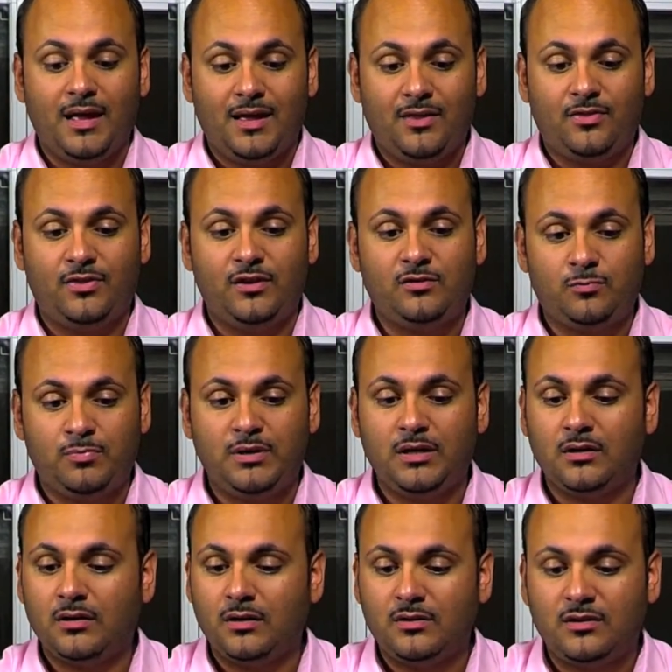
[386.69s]
this
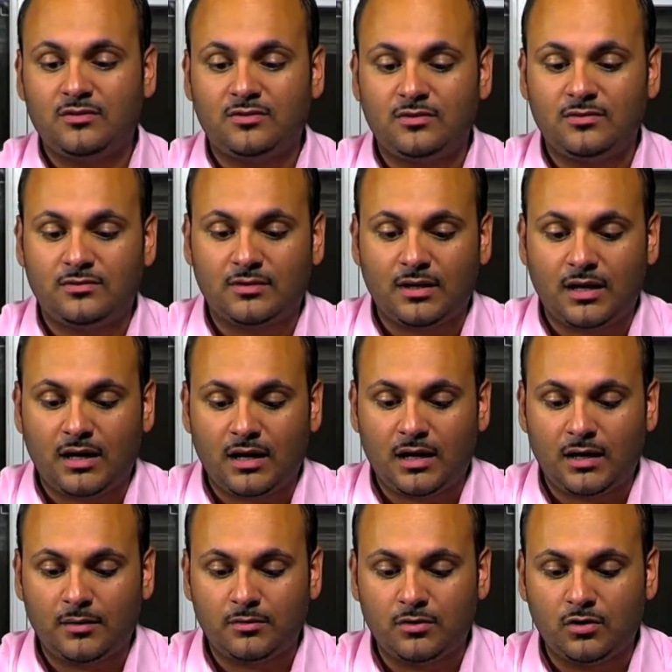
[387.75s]
beer, this is
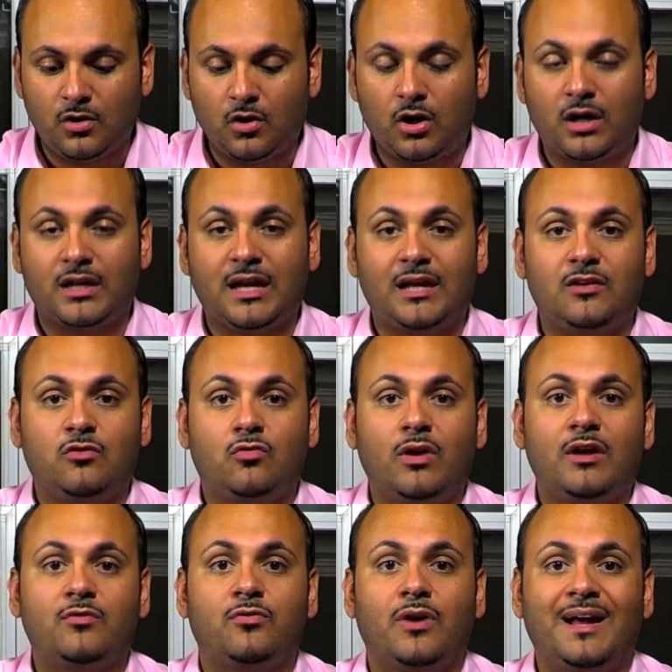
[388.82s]
you know, again,
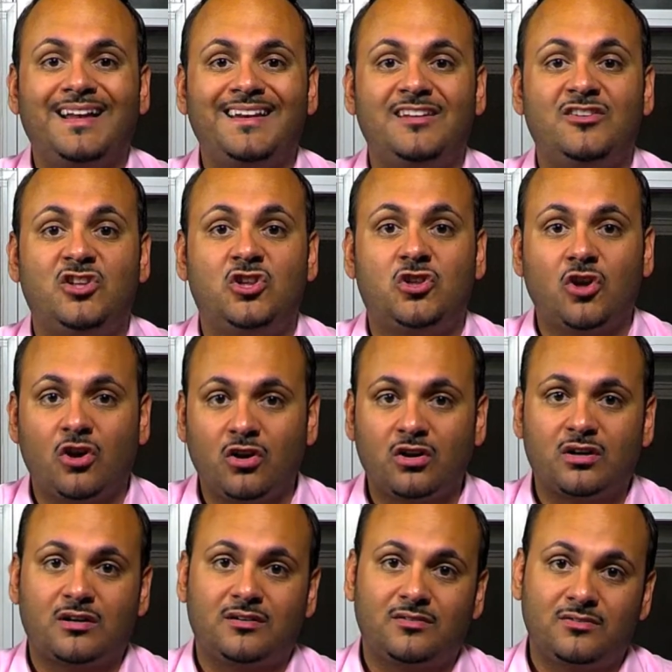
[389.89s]
great for any
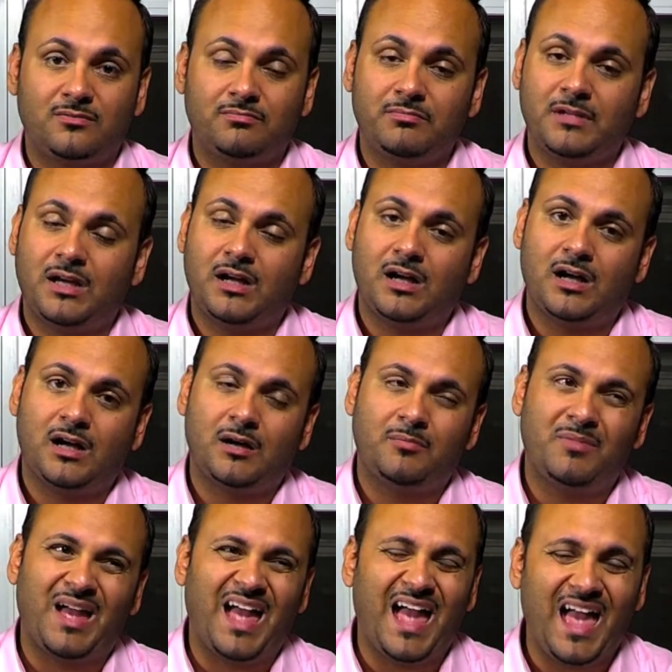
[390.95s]
dark,
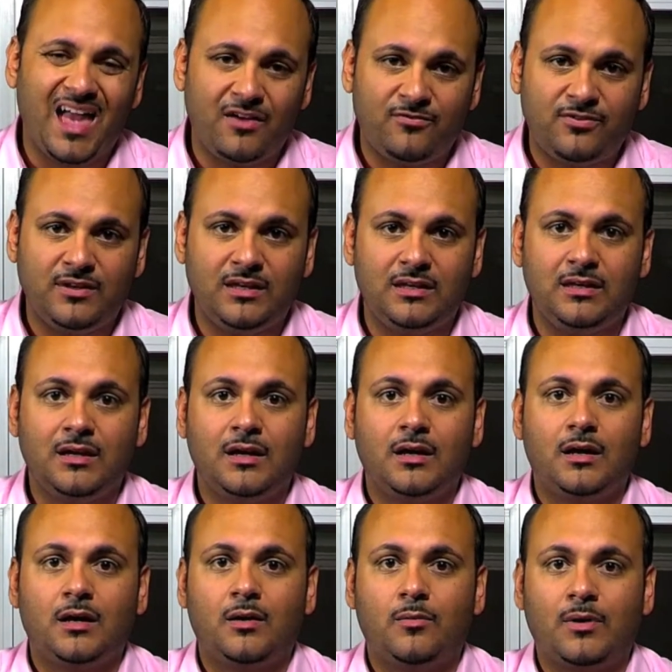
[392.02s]
heavy.
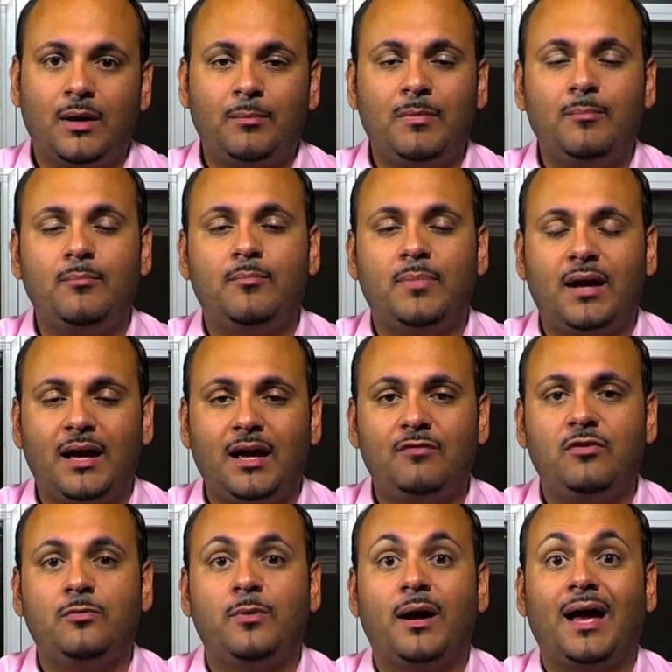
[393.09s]
When I mean by
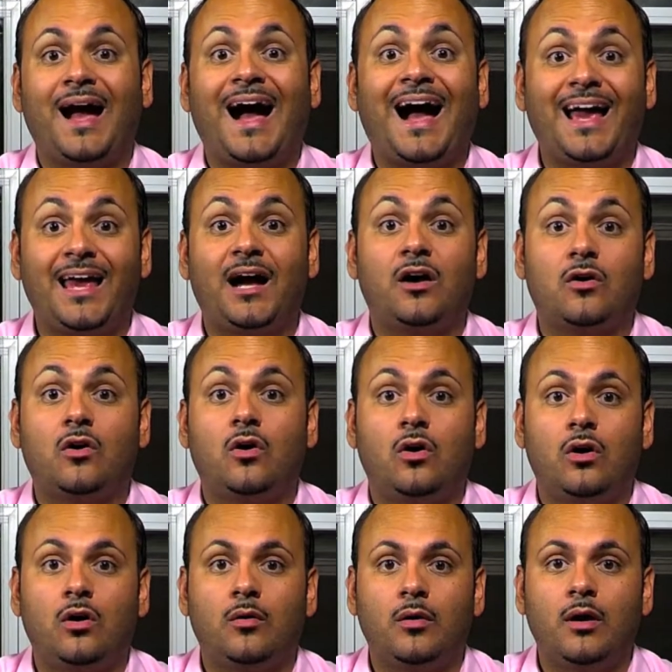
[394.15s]
heavy, by high
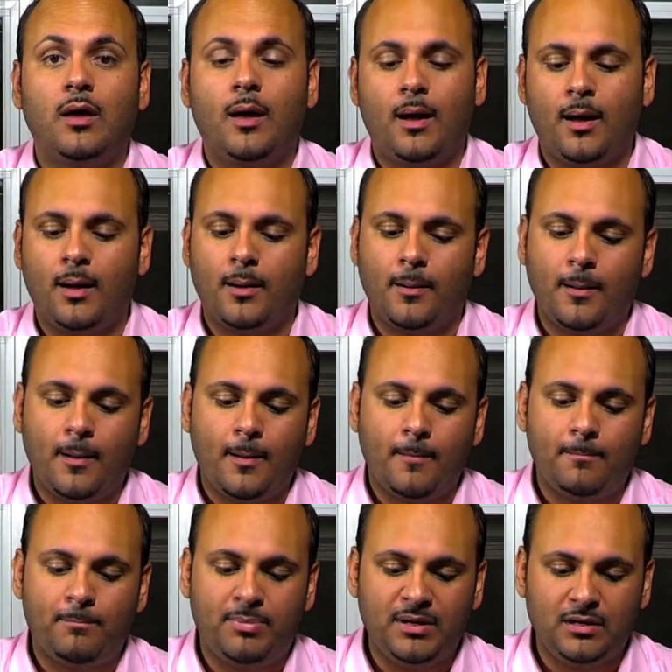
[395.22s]
alcohol
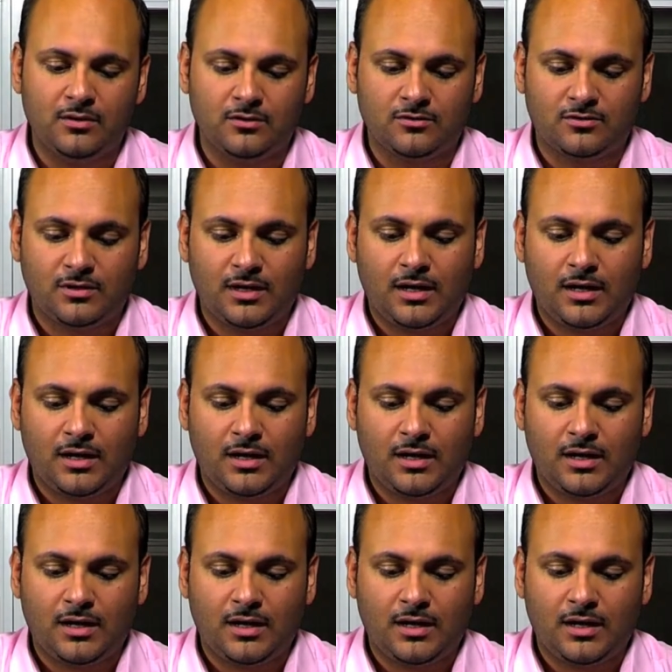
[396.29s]
beers.